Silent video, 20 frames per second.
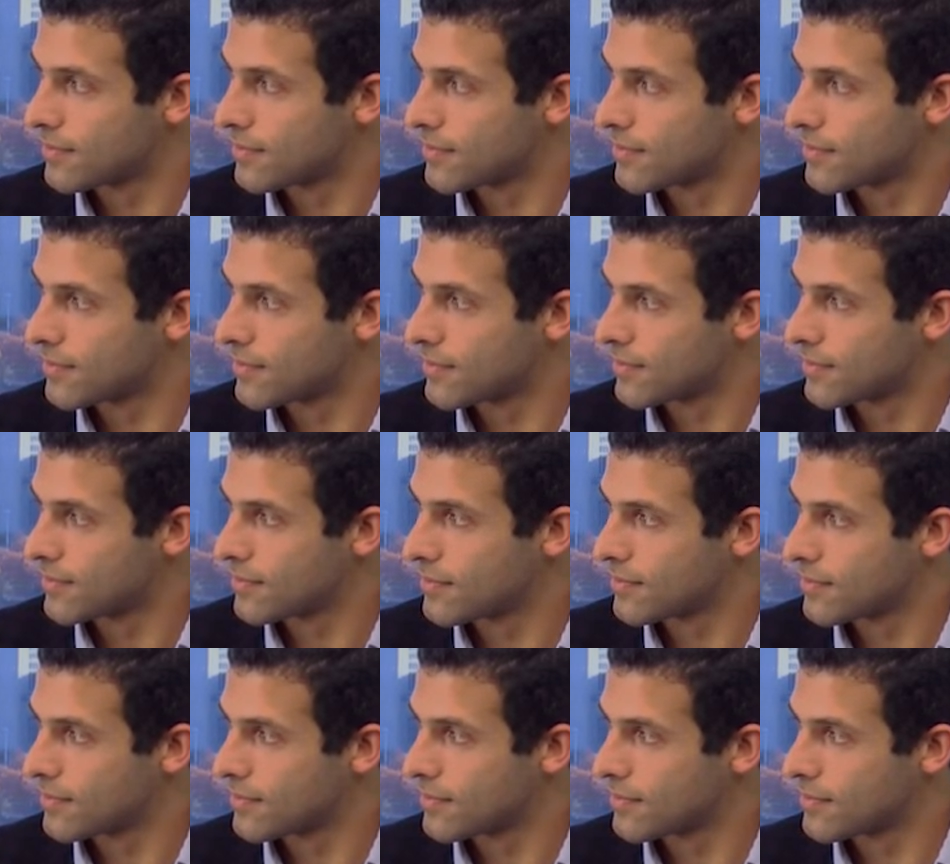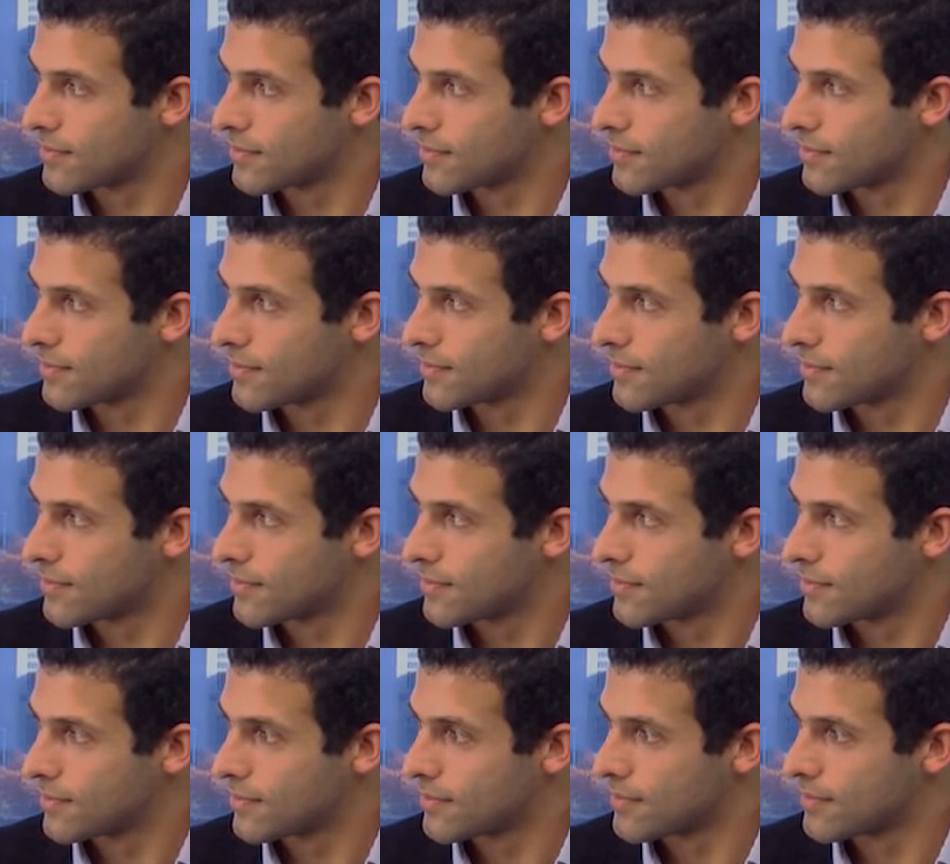
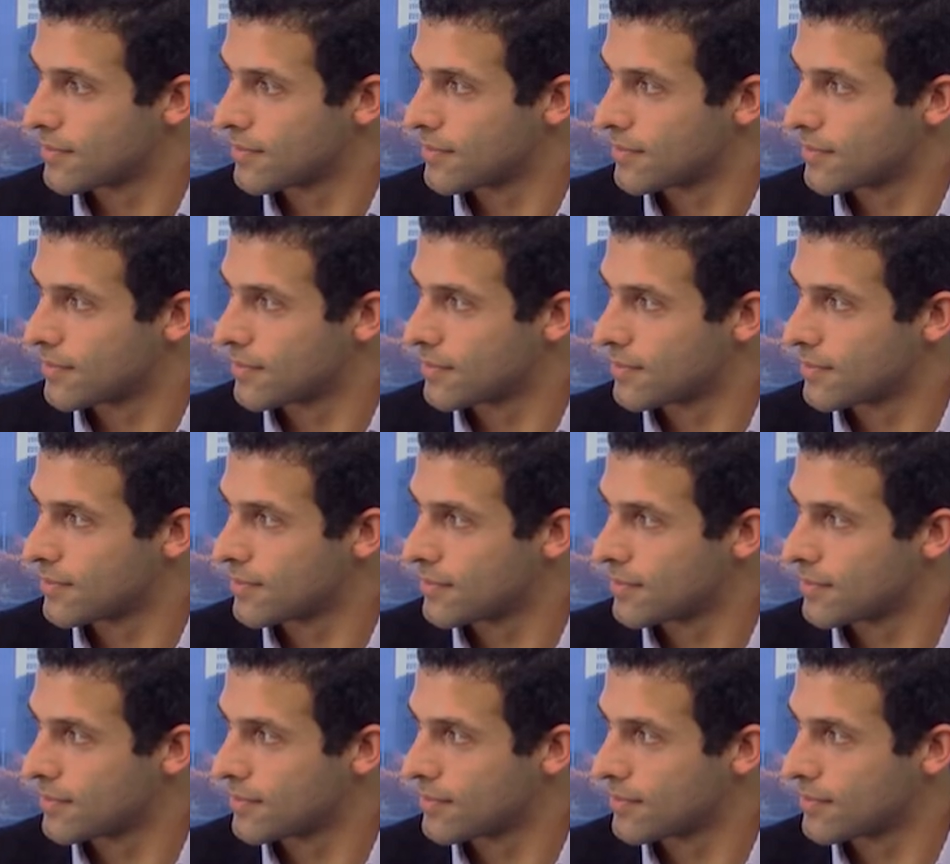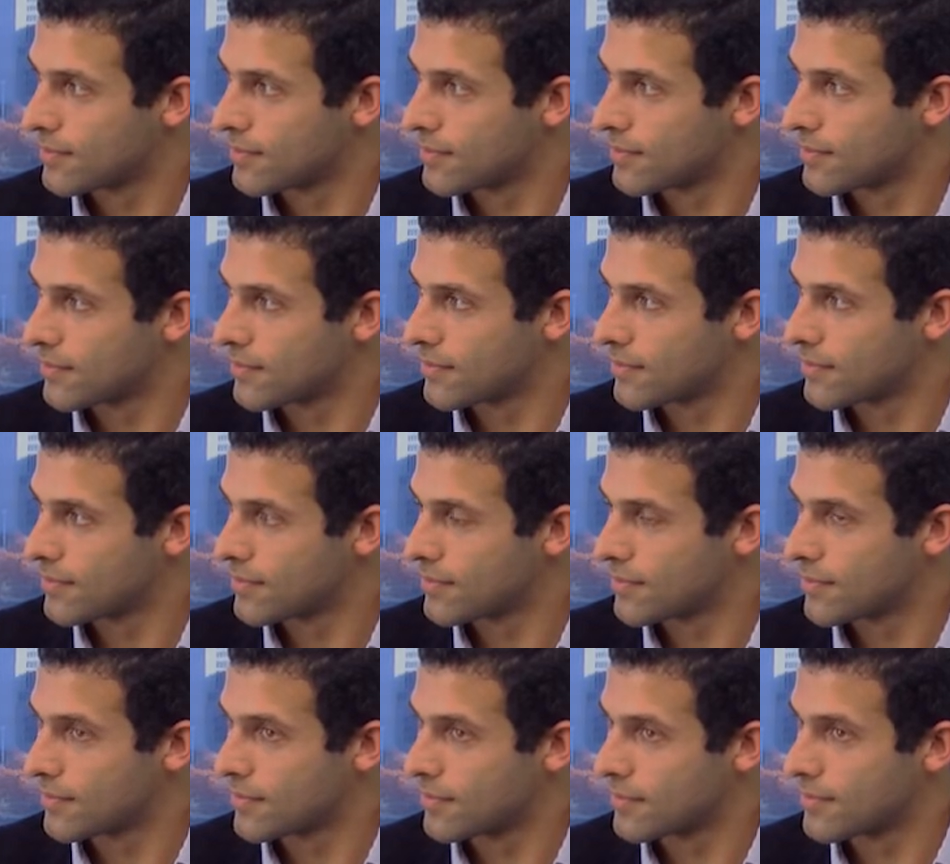
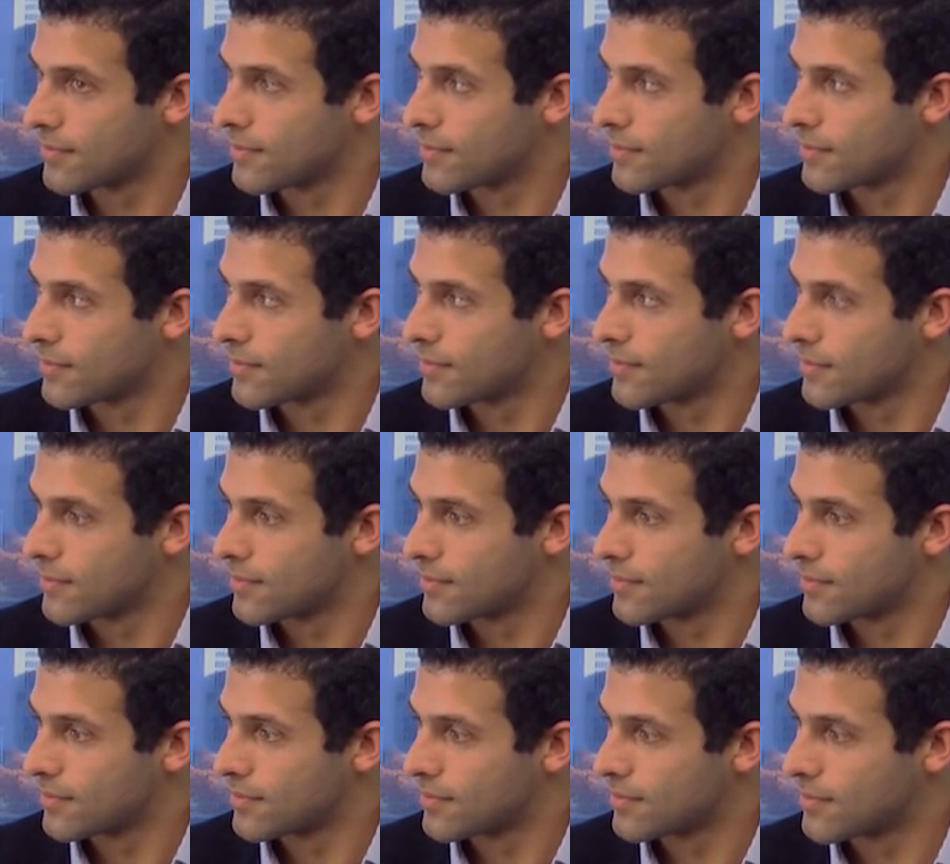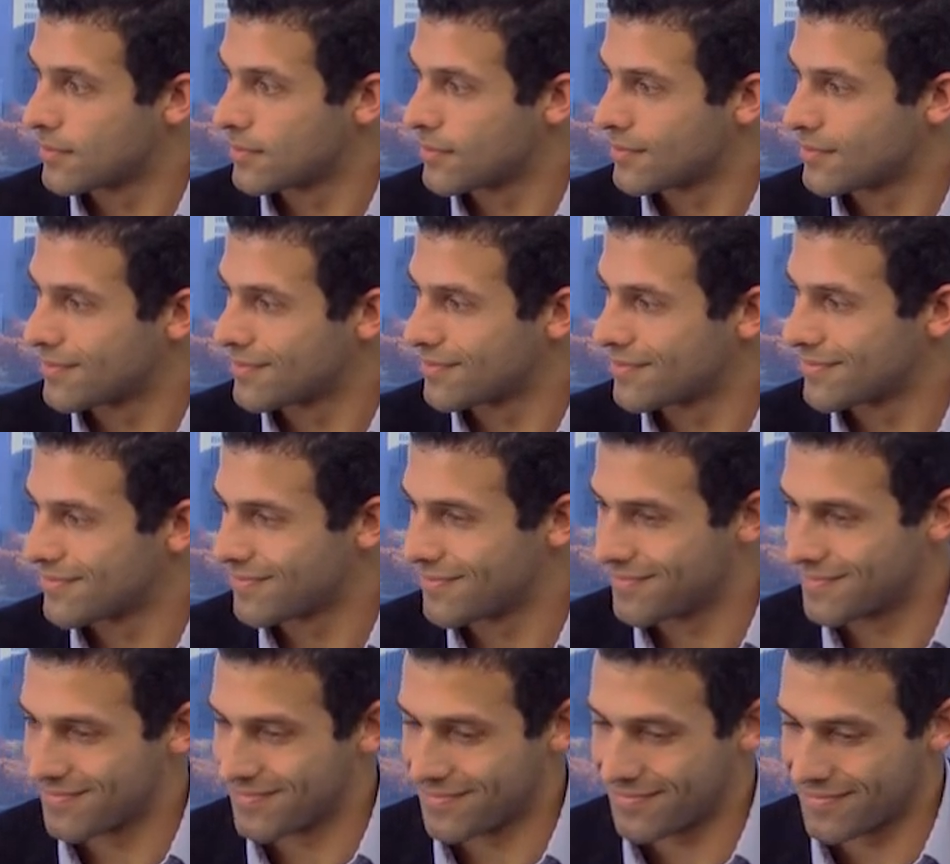
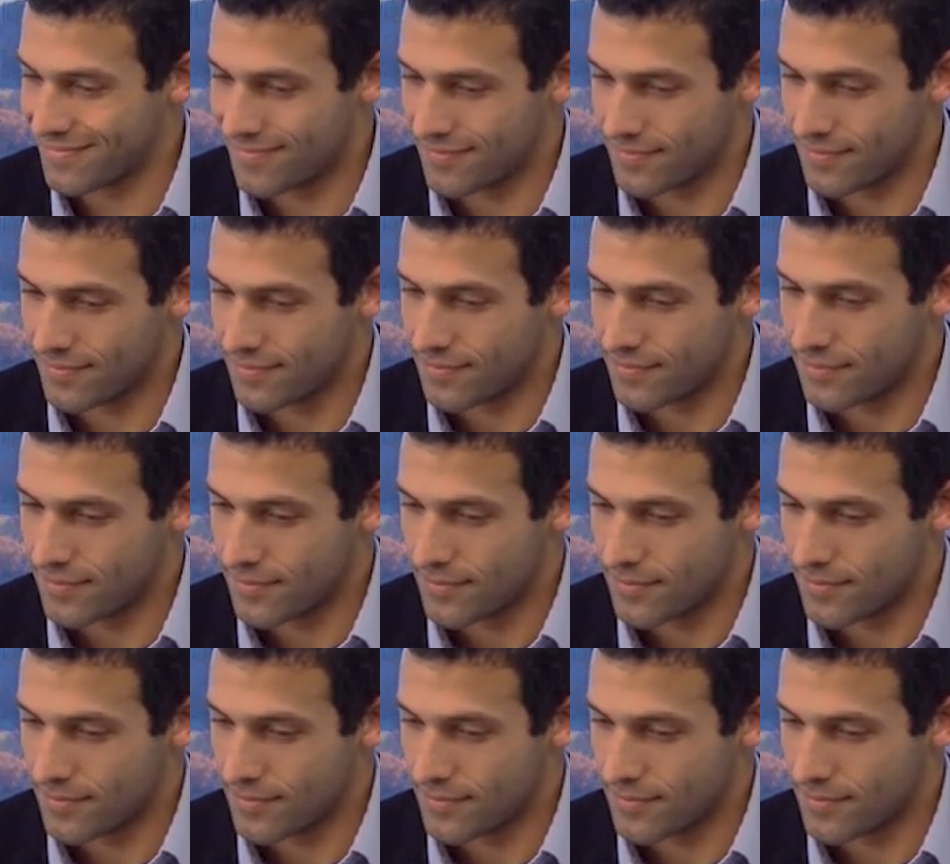(silent)